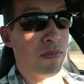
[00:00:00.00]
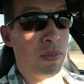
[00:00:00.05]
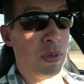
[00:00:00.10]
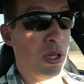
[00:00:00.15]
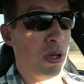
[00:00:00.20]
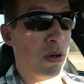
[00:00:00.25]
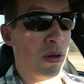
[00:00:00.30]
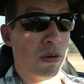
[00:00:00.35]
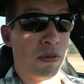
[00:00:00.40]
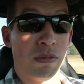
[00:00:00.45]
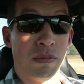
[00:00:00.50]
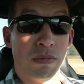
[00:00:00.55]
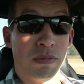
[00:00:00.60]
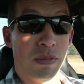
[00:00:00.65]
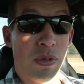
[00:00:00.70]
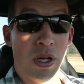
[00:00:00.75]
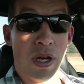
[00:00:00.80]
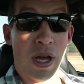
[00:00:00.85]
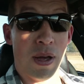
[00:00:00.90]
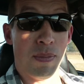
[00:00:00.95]
you know,
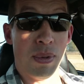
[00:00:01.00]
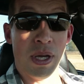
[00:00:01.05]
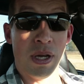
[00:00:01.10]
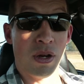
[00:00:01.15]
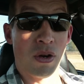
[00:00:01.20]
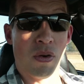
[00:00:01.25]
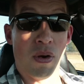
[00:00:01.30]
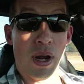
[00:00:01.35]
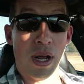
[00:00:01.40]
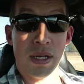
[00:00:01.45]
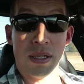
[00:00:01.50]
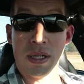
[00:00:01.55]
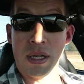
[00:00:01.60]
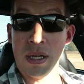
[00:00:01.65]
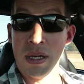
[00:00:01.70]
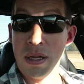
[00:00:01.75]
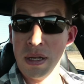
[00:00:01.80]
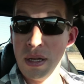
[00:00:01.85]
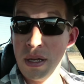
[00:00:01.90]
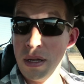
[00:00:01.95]
you're not being
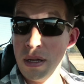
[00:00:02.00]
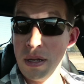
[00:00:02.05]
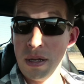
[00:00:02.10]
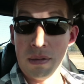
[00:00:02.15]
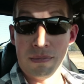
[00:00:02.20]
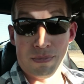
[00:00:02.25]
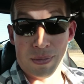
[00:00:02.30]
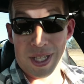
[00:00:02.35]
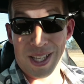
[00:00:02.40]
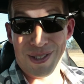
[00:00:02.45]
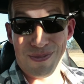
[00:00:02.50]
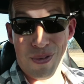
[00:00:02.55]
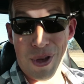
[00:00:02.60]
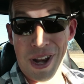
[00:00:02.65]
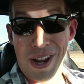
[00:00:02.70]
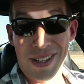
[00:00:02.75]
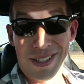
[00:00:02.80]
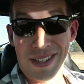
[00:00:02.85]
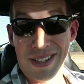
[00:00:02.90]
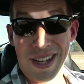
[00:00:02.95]
crazy, it's
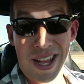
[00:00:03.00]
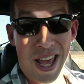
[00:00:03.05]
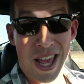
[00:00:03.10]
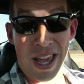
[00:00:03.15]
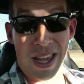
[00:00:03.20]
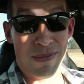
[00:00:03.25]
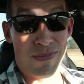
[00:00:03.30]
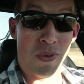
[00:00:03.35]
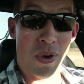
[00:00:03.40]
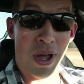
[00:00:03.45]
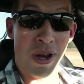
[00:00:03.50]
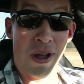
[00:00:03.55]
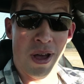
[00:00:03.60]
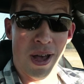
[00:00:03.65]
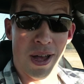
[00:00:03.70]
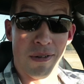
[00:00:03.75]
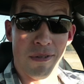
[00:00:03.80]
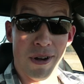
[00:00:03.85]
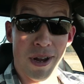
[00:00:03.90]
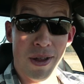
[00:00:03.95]
pennies a day. Why
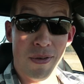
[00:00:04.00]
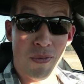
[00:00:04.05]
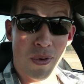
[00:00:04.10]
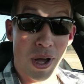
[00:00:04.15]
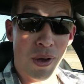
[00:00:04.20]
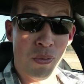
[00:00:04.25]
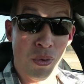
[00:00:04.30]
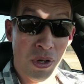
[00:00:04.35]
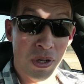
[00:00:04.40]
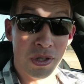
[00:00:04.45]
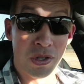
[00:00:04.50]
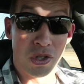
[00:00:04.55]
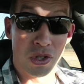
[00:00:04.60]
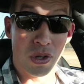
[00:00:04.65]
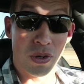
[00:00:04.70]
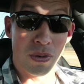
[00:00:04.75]
not, right? Why wouldn't